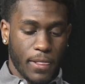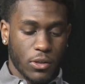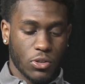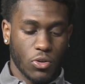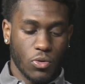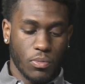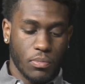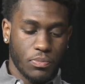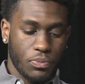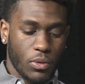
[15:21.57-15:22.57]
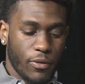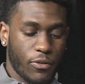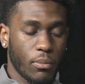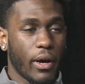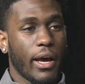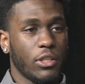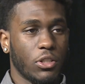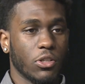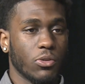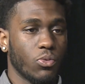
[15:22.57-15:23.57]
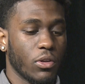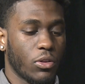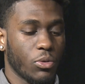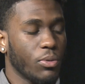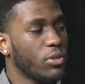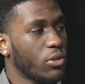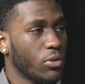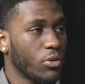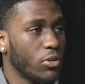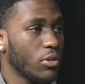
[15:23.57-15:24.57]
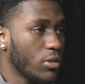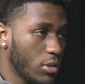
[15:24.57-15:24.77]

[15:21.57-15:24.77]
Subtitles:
So, from last year, with 3 returners,